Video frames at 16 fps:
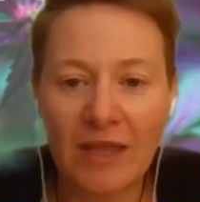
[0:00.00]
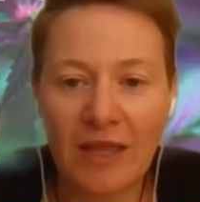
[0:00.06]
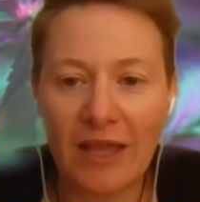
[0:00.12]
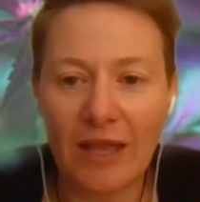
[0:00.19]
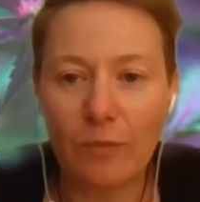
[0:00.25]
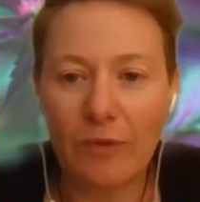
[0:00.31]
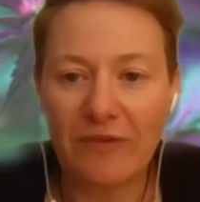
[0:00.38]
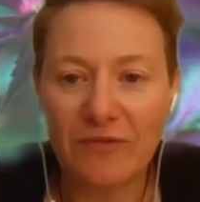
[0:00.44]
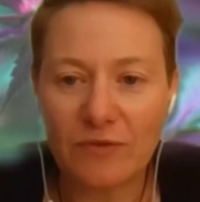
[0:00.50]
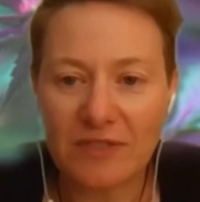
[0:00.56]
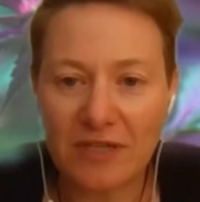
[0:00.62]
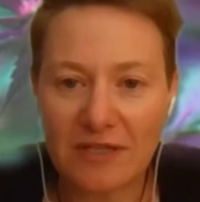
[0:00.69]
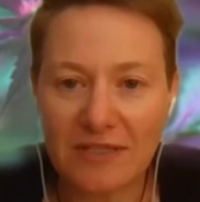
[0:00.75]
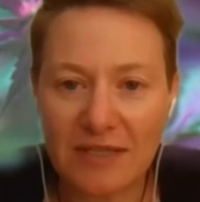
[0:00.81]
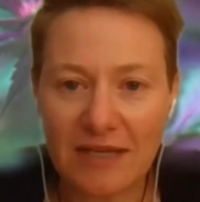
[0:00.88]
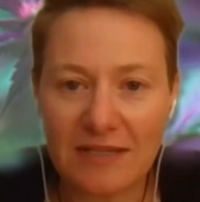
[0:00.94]
We've
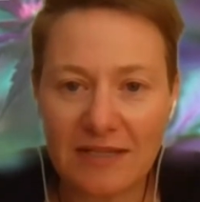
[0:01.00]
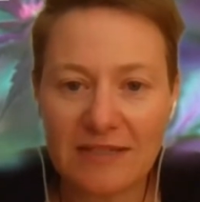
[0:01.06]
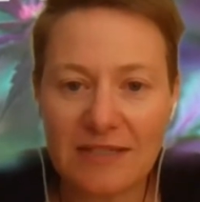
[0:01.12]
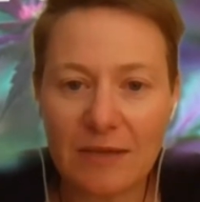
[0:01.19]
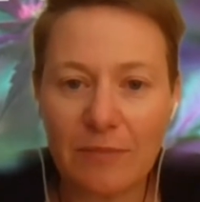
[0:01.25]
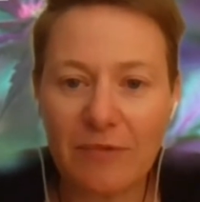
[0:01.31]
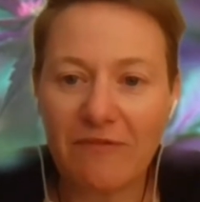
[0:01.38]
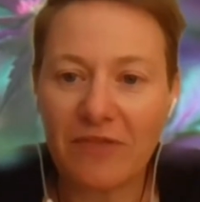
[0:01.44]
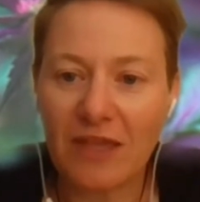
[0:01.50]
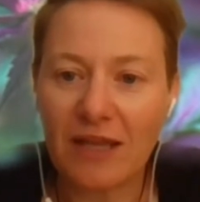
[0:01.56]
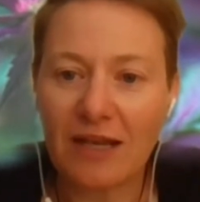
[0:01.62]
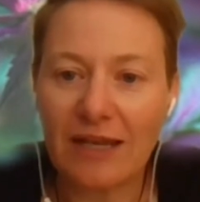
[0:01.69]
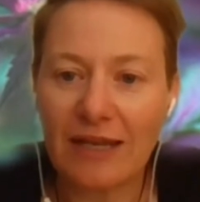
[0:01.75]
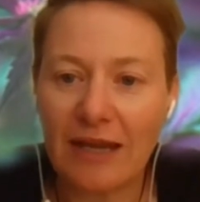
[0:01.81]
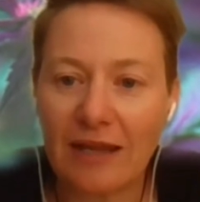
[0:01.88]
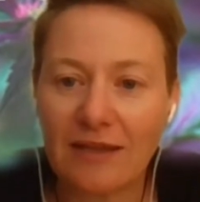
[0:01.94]
also seen some of the
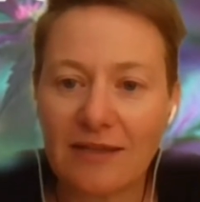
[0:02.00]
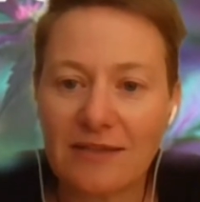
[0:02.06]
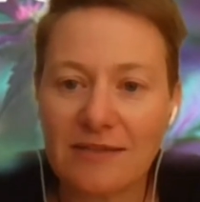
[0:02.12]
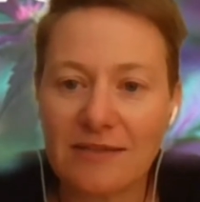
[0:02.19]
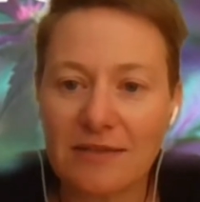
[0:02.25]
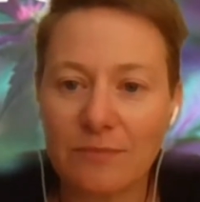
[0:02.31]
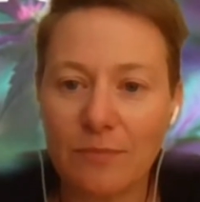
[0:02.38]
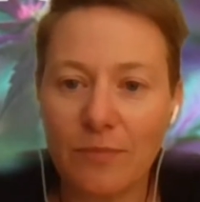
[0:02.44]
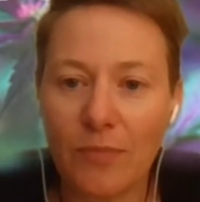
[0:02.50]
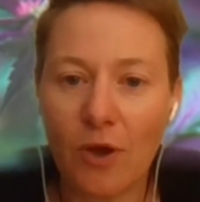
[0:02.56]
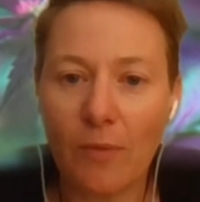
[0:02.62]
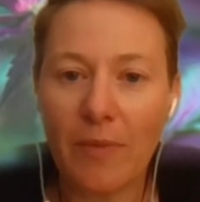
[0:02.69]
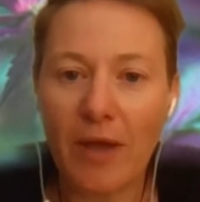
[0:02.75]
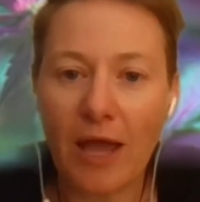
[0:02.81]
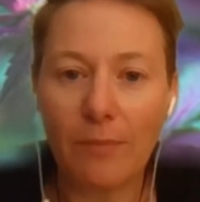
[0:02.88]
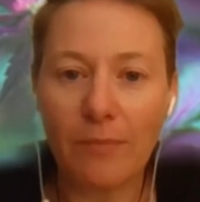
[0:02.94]
clinics
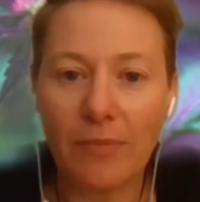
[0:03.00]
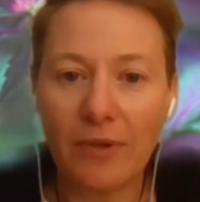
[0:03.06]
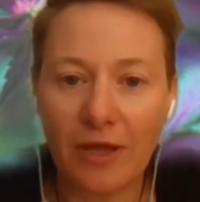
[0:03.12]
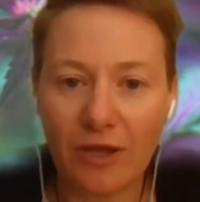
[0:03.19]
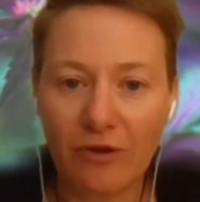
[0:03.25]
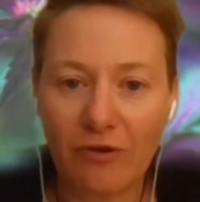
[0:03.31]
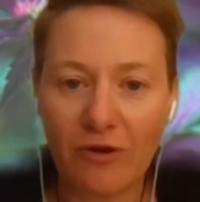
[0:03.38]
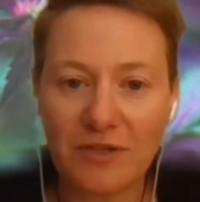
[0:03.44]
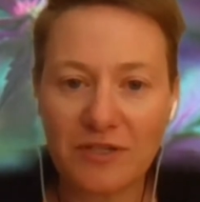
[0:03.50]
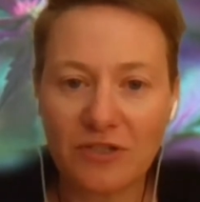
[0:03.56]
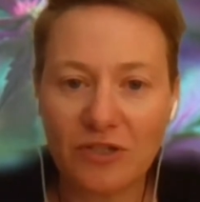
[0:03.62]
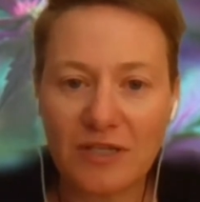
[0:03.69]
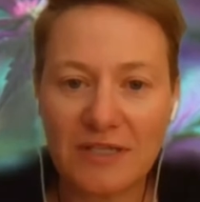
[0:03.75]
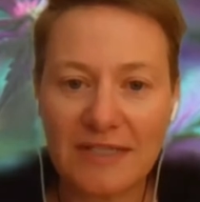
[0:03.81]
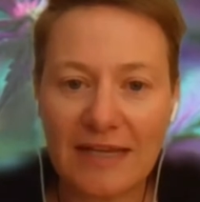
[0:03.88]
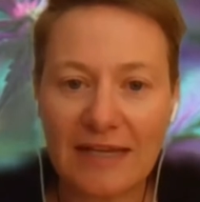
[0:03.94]
pop up across
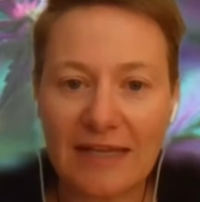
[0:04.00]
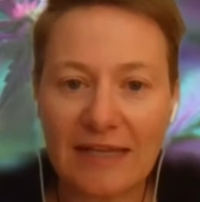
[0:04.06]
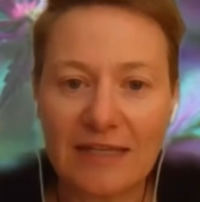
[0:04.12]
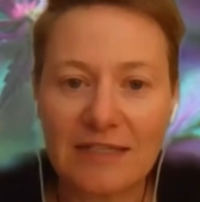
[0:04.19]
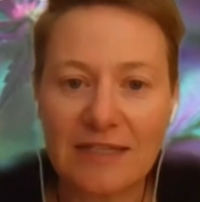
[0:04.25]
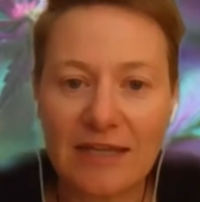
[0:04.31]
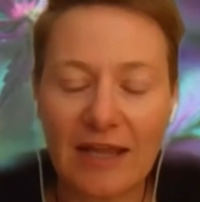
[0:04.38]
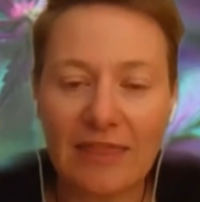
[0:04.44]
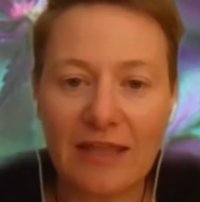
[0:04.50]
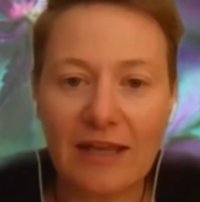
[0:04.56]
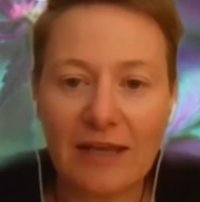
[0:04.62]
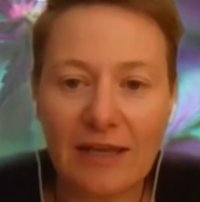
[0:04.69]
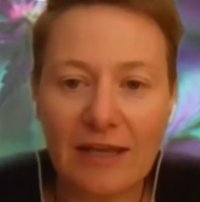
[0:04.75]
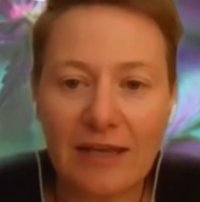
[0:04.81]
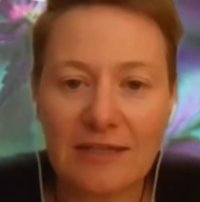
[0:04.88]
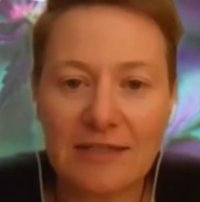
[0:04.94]
New Zealand, and the
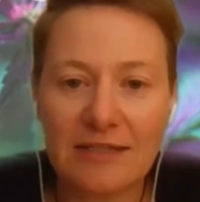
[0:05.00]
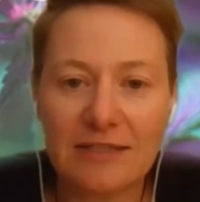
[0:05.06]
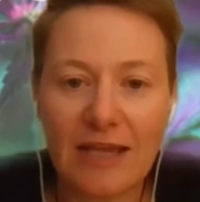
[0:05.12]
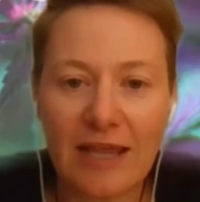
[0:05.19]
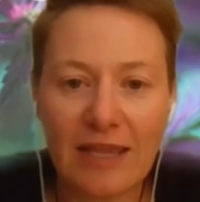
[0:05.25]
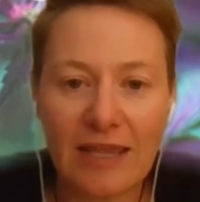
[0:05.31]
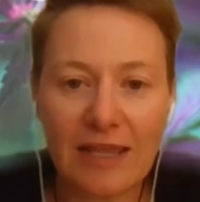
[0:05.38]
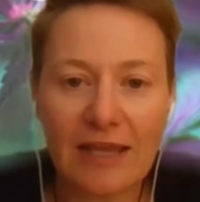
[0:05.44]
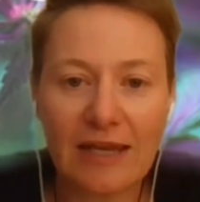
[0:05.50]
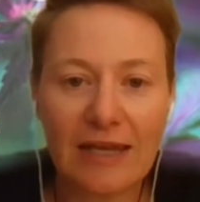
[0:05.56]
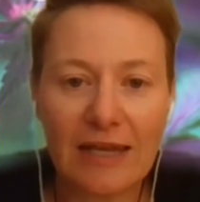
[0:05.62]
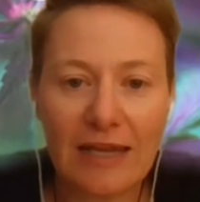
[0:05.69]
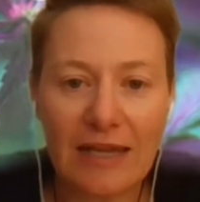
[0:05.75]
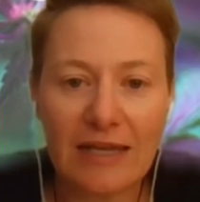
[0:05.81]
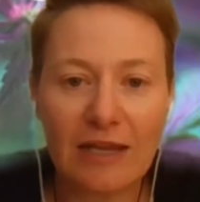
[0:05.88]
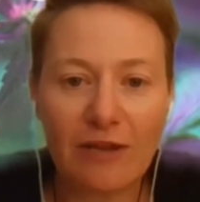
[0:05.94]
clinics are taking a
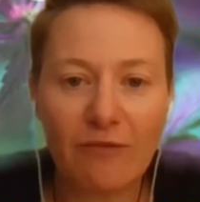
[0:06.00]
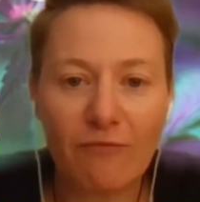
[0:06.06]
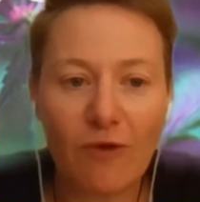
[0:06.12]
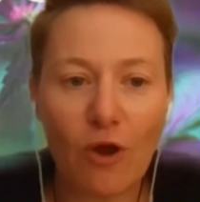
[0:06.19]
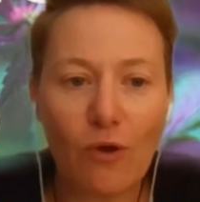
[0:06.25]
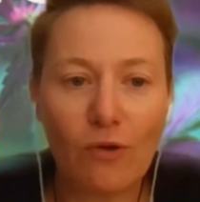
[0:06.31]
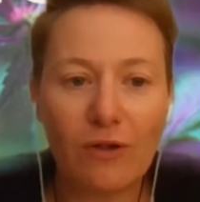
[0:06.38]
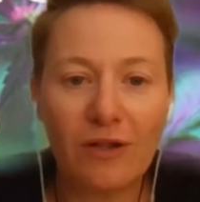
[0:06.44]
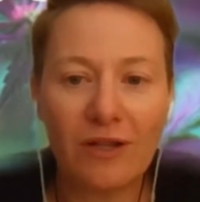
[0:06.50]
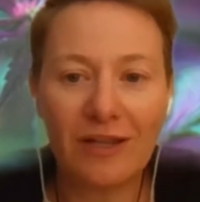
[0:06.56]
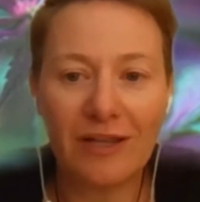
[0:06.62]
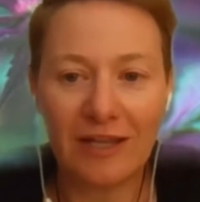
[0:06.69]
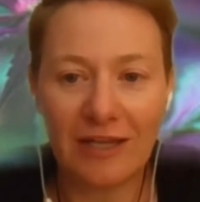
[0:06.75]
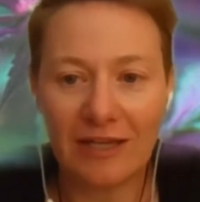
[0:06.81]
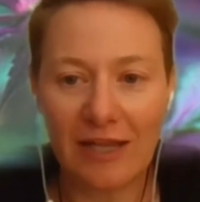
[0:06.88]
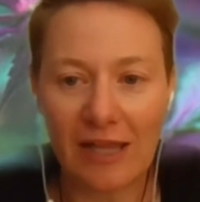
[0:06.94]
leading role
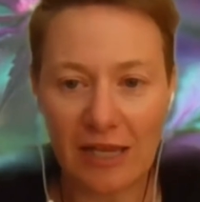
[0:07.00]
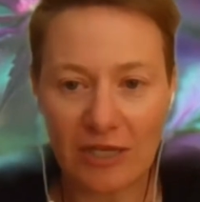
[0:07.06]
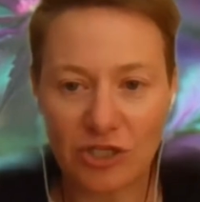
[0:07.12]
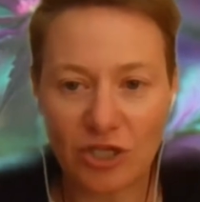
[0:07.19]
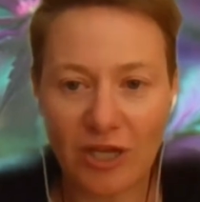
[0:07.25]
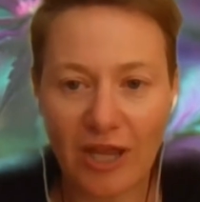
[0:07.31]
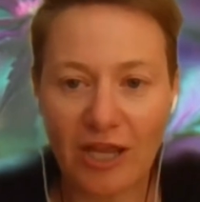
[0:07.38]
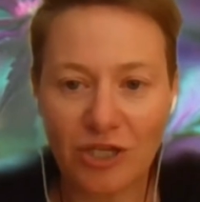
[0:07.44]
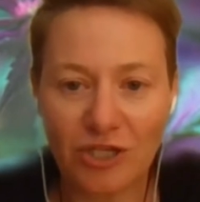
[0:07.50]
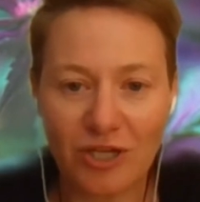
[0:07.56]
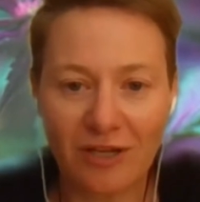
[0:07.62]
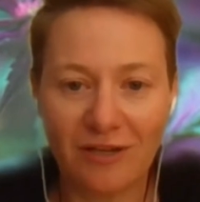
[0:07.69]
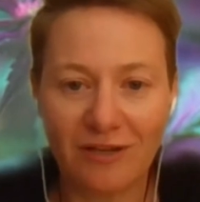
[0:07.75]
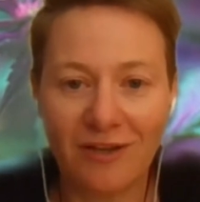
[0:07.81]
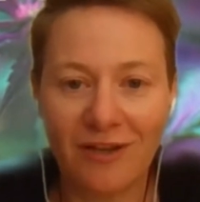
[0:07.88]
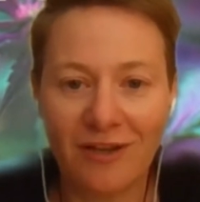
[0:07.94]
in
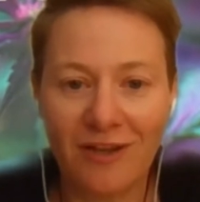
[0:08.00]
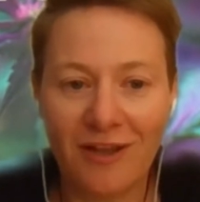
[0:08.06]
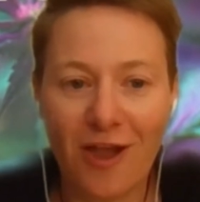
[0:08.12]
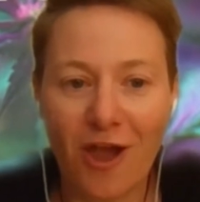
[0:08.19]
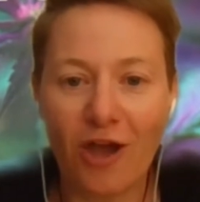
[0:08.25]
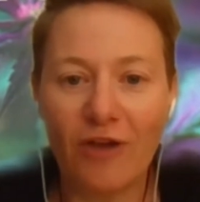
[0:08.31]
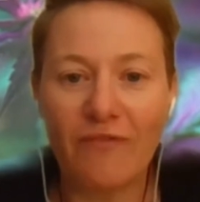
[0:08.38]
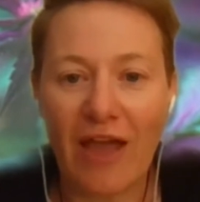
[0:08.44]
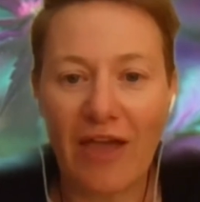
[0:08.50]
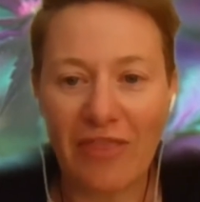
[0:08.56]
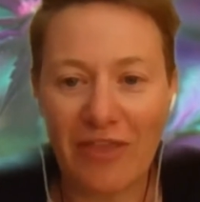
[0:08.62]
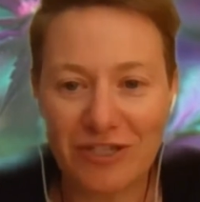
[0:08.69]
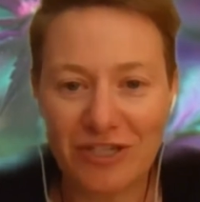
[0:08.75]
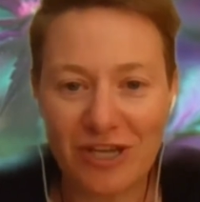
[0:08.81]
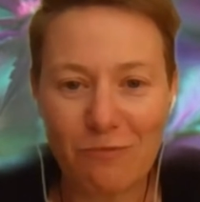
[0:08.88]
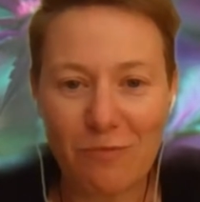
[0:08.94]
education of
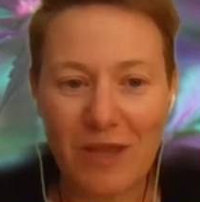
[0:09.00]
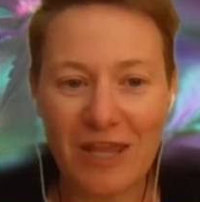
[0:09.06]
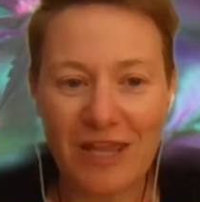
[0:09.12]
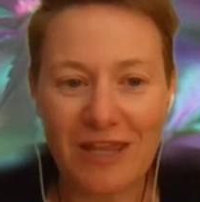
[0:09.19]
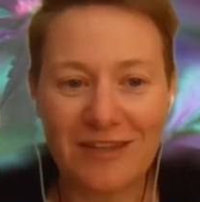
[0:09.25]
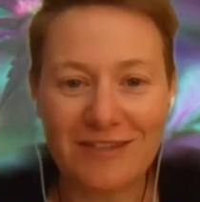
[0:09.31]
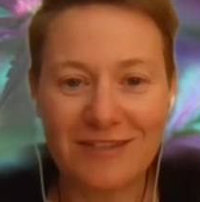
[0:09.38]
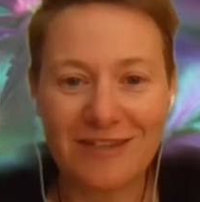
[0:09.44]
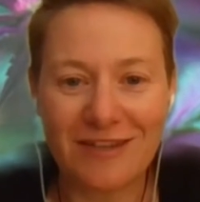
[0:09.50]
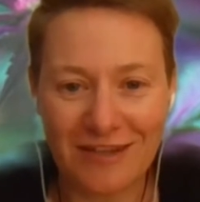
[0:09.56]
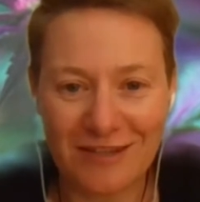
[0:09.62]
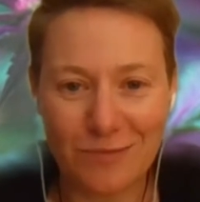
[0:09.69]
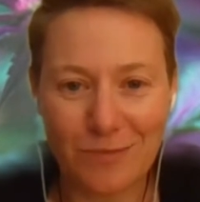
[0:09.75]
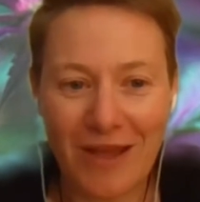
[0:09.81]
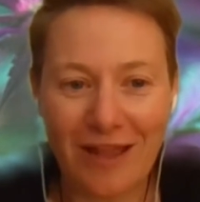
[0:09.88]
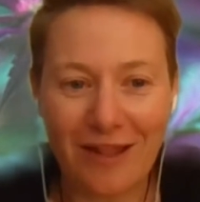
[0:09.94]
other GPs
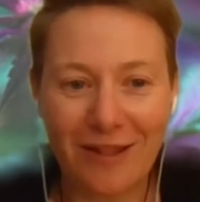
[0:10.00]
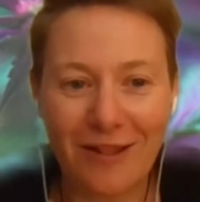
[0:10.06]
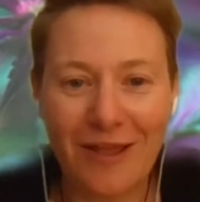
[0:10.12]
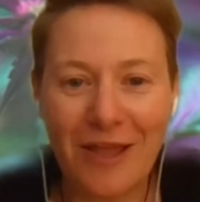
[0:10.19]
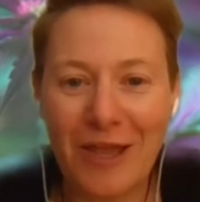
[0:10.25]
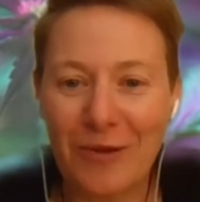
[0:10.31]
as well,